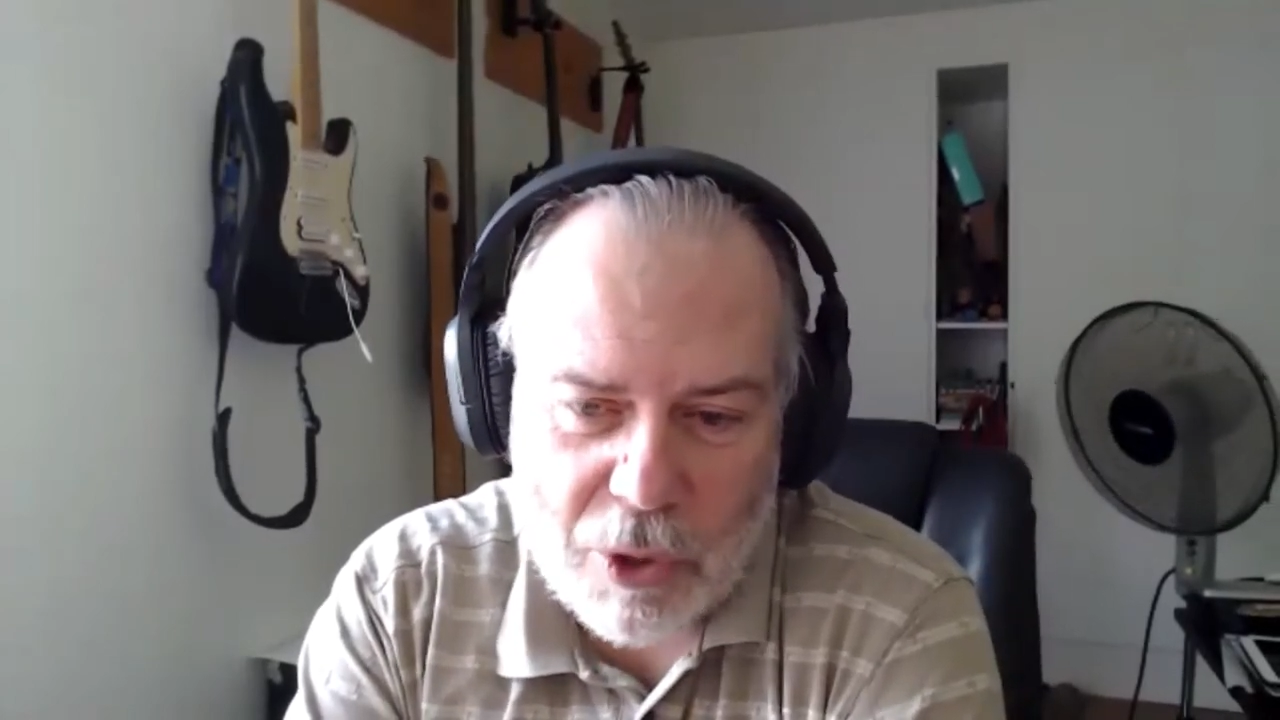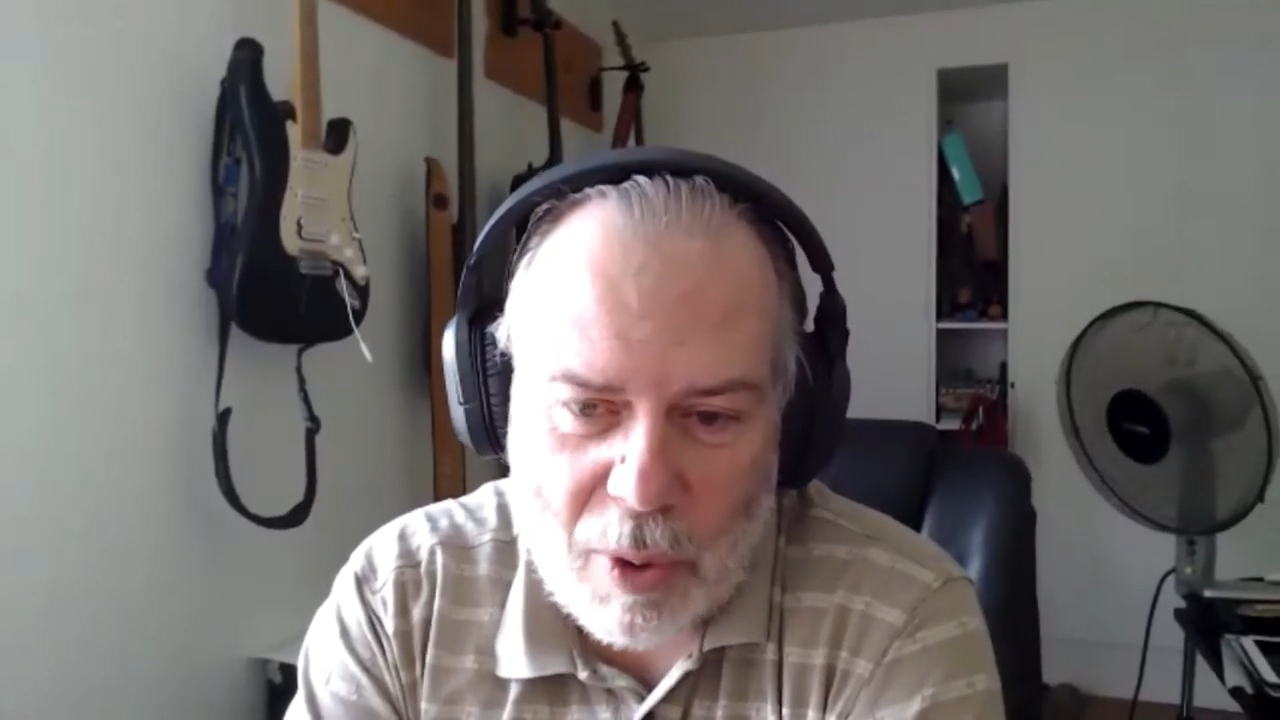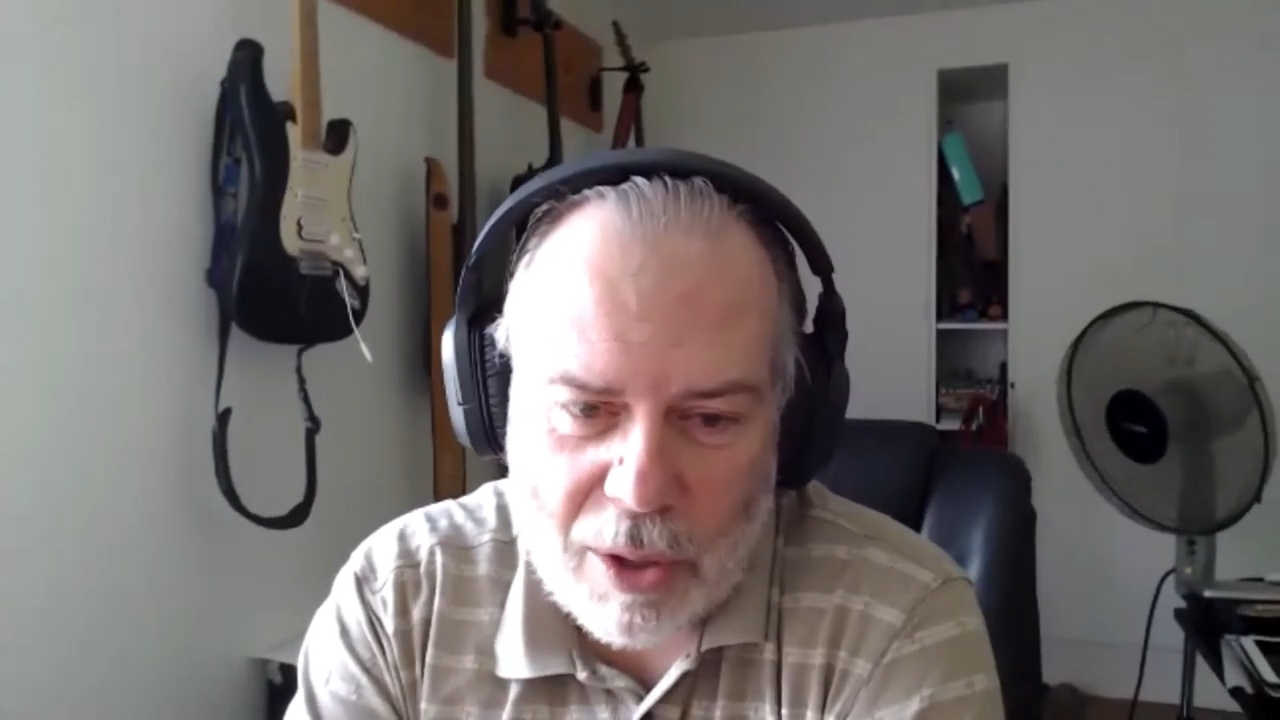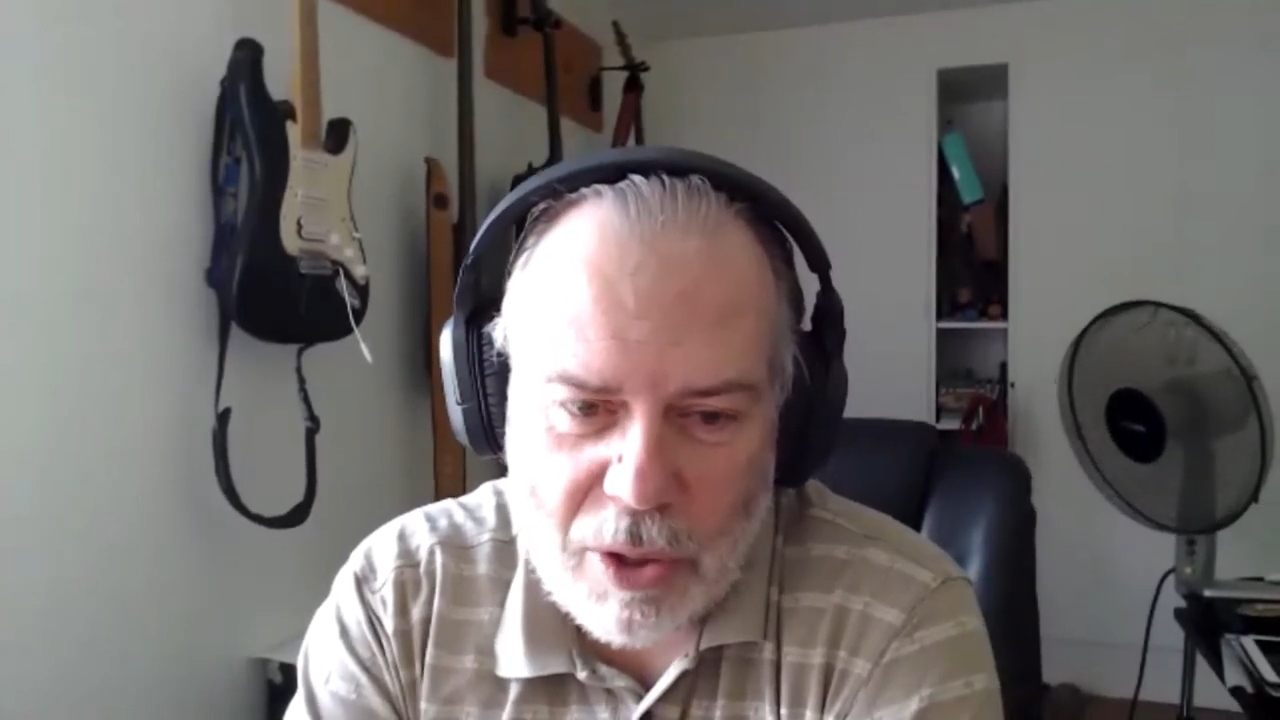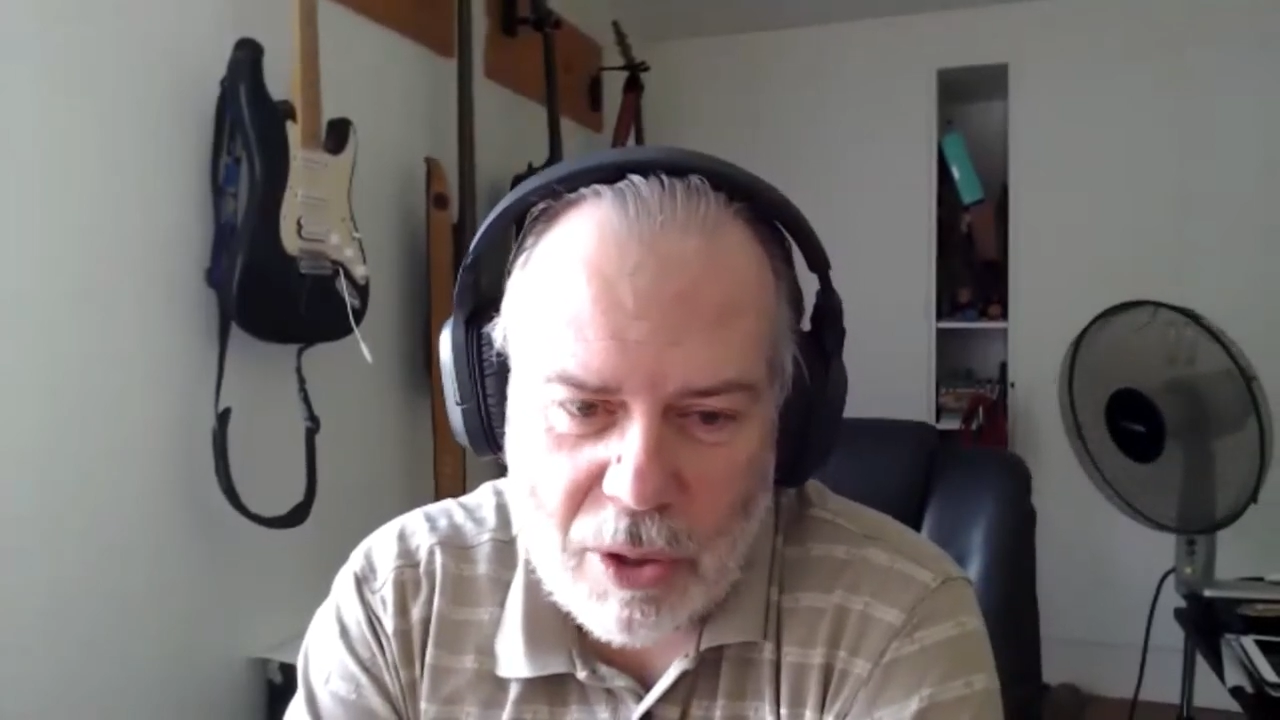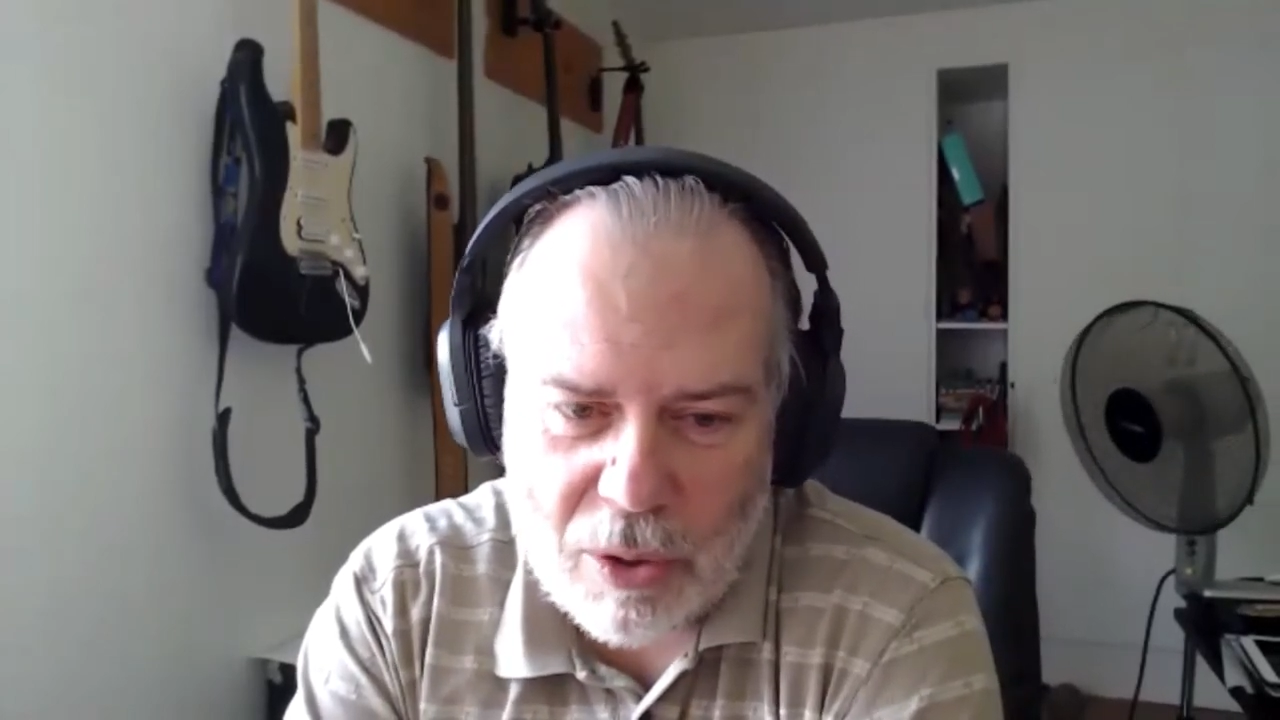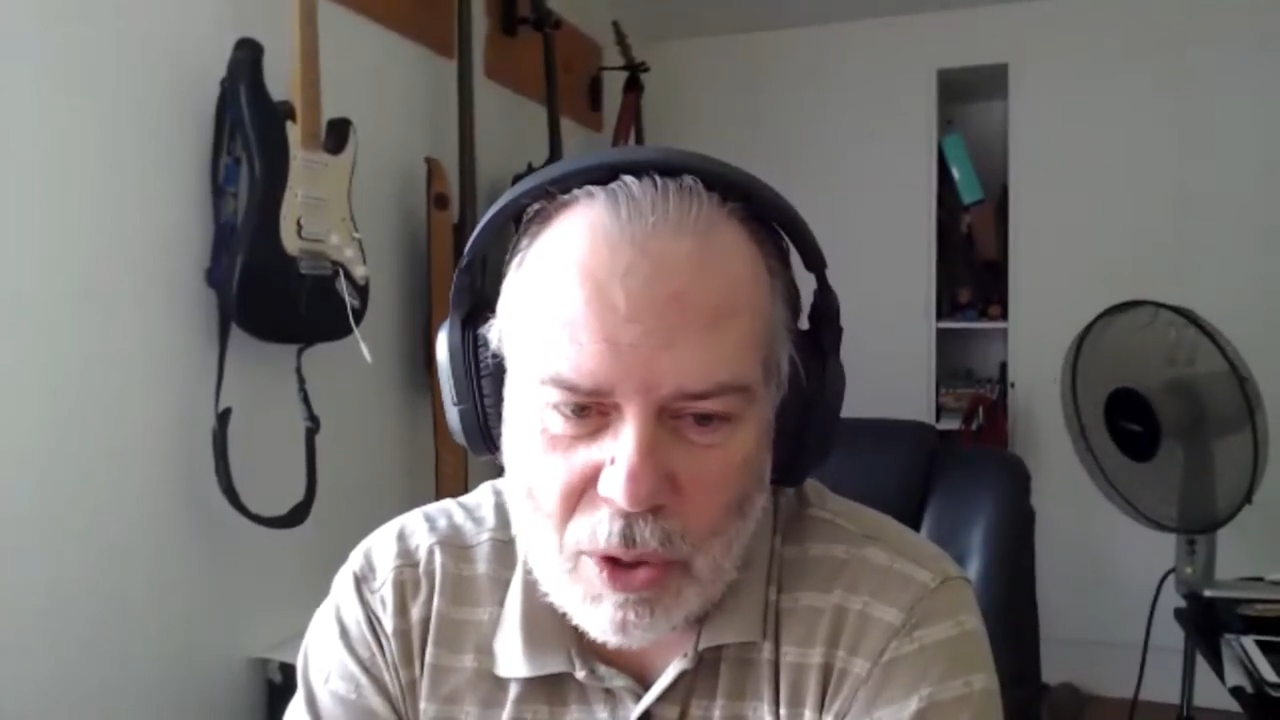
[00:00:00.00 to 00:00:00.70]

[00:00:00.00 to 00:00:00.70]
Toronto